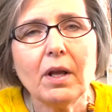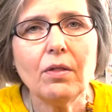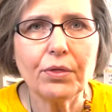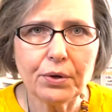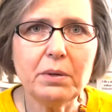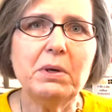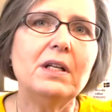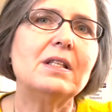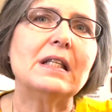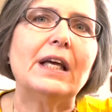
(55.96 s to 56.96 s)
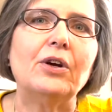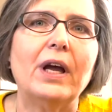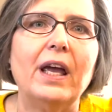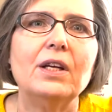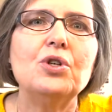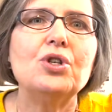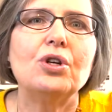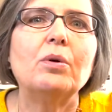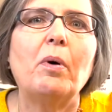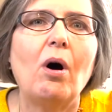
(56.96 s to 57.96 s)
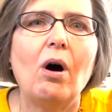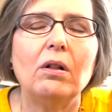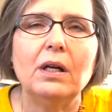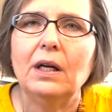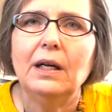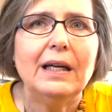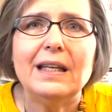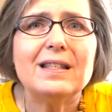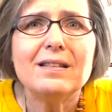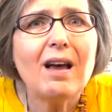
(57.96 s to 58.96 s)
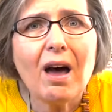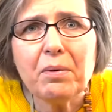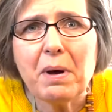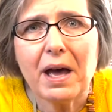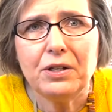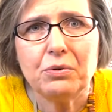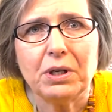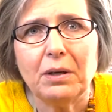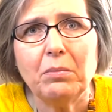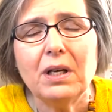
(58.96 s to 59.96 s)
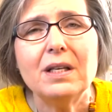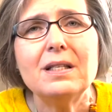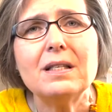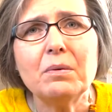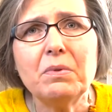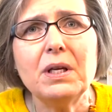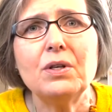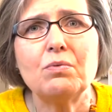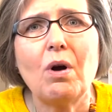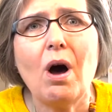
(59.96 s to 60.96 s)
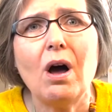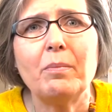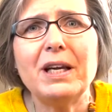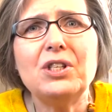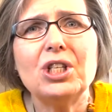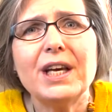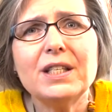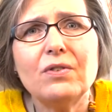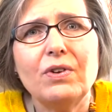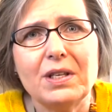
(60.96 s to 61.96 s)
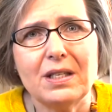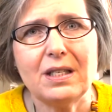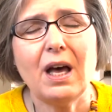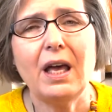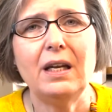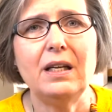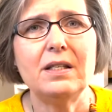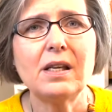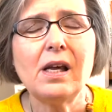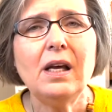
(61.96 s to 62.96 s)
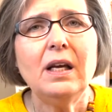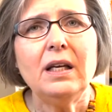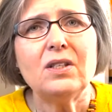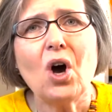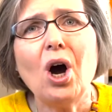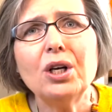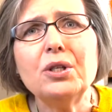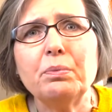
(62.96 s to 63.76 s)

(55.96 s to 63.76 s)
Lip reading: 30 minutes later, Anne shook Paul. It's not a bad dream. Something's wrong. My chest feels tight and it's hard to